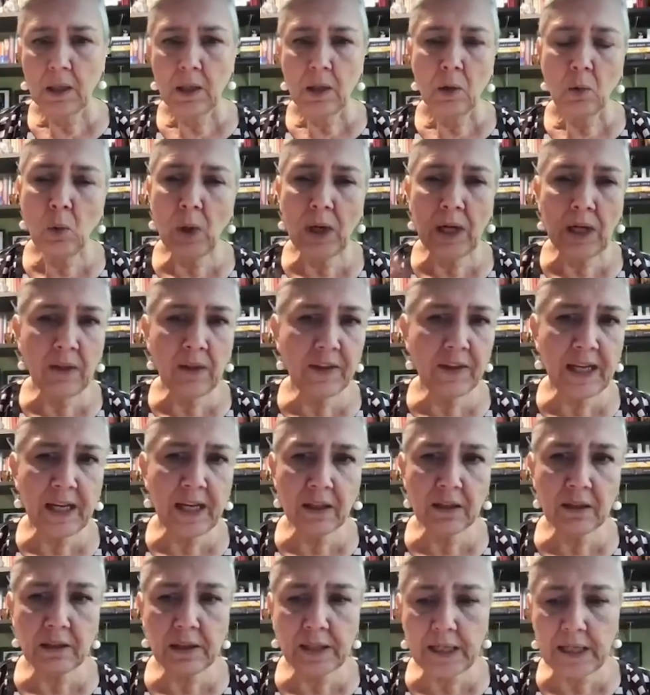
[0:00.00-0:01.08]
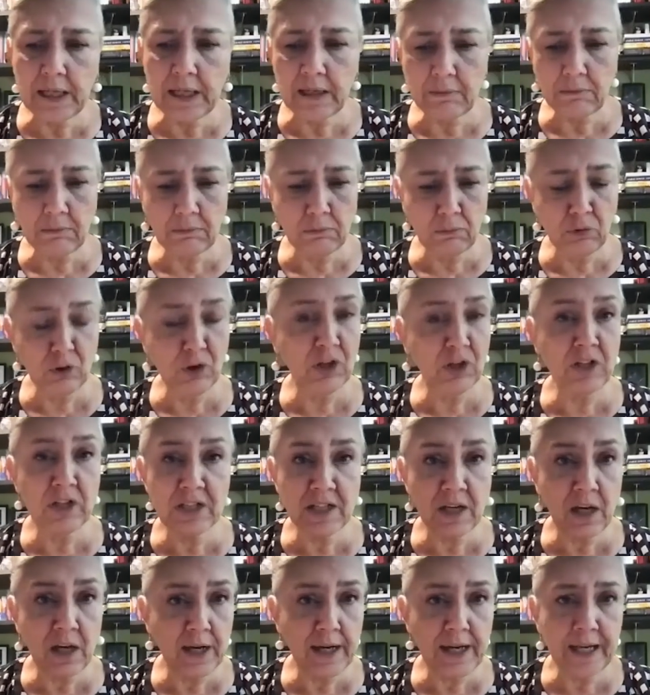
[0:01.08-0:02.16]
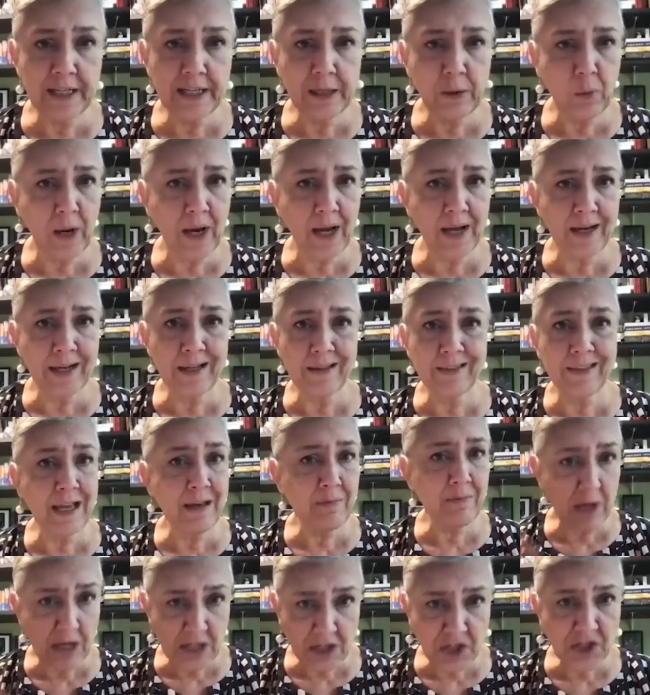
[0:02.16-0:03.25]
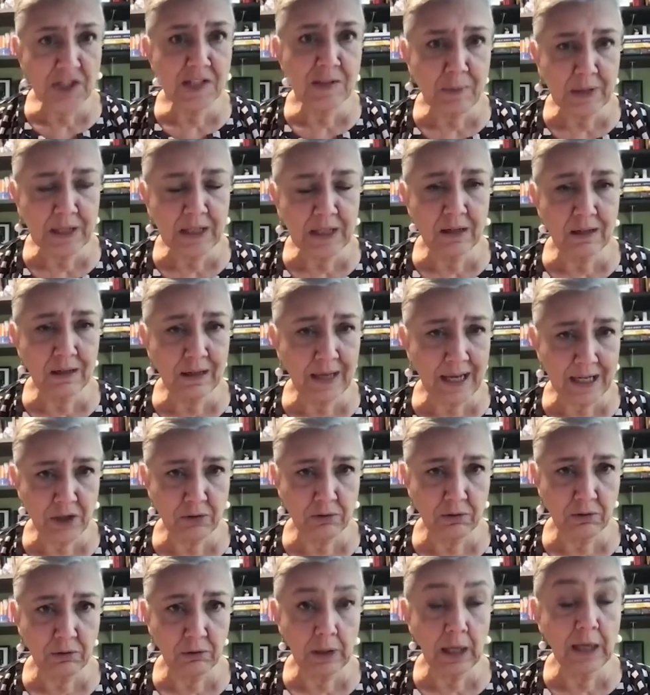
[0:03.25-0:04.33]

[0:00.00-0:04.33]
well, the elderly we're going to die anyway, and they may just be collateral.